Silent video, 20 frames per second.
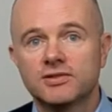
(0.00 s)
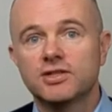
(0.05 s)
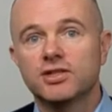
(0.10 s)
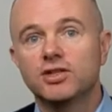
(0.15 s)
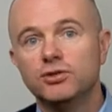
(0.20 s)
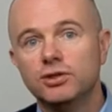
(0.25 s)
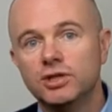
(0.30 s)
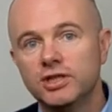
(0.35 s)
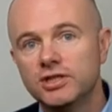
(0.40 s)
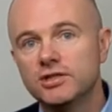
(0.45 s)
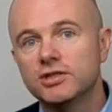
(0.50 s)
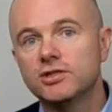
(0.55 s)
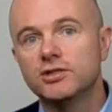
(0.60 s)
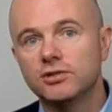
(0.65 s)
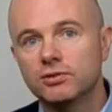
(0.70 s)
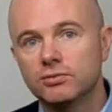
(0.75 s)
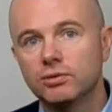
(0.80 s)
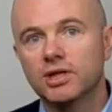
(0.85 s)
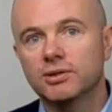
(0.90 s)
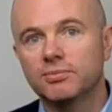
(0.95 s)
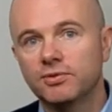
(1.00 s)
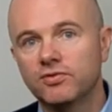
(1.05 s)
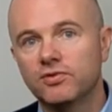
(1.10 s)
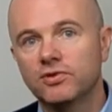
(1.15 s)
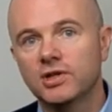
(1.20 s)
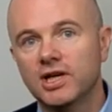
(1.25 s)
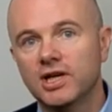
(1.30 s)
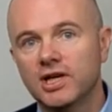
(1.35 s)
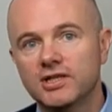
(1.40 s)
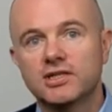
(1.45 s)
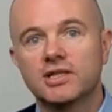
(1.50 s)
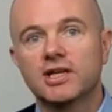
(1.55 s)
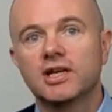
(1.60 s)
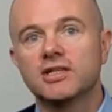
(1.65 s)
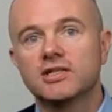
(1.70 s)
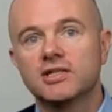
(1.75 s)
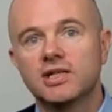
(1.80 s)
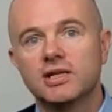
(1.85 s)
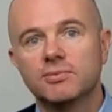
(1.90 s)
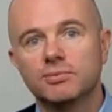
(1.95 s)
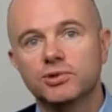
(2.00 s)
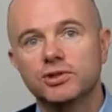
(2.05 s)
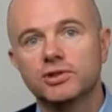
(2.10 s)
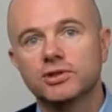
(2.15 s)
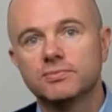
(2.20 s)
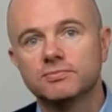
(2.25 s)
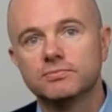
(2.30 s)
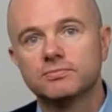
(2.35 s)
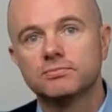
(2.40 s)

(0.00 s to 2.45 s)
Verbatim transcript: So you need to do the work beforehand to get to that point.